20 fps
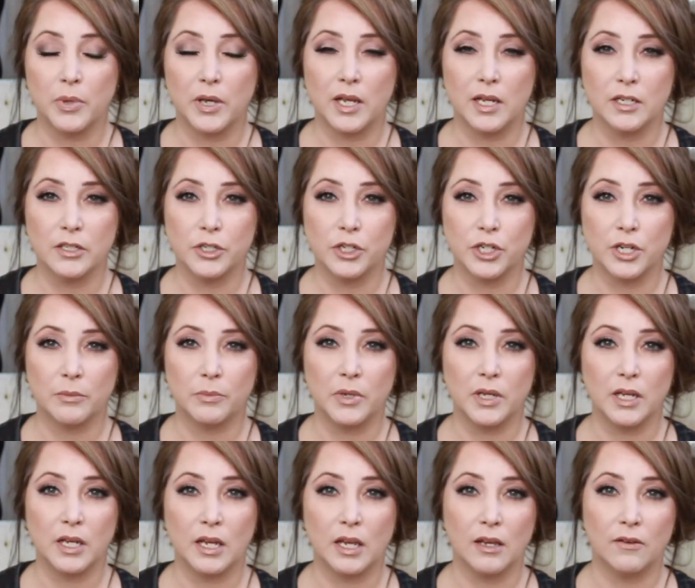pay in
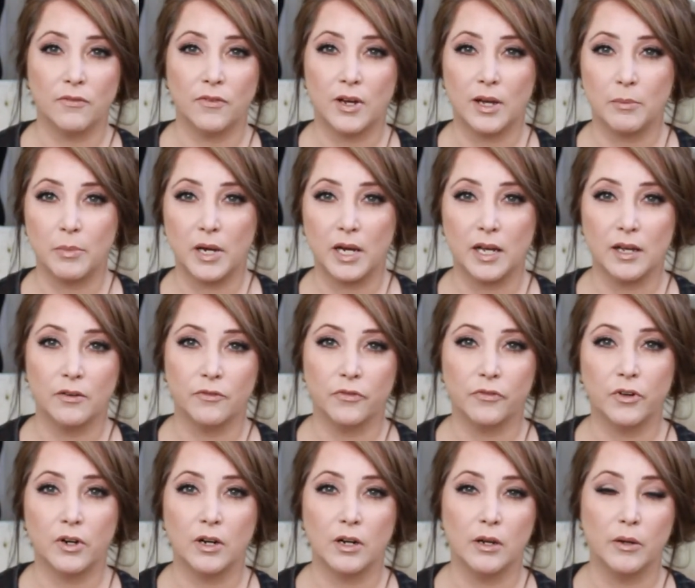shipping if I buy it
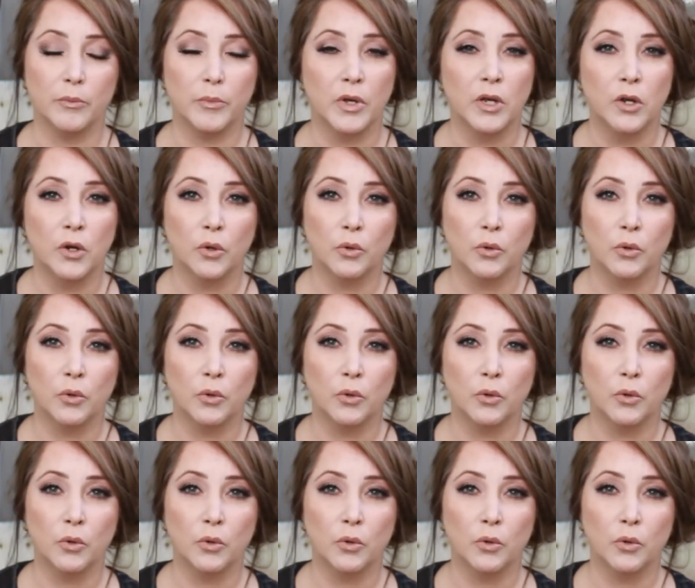from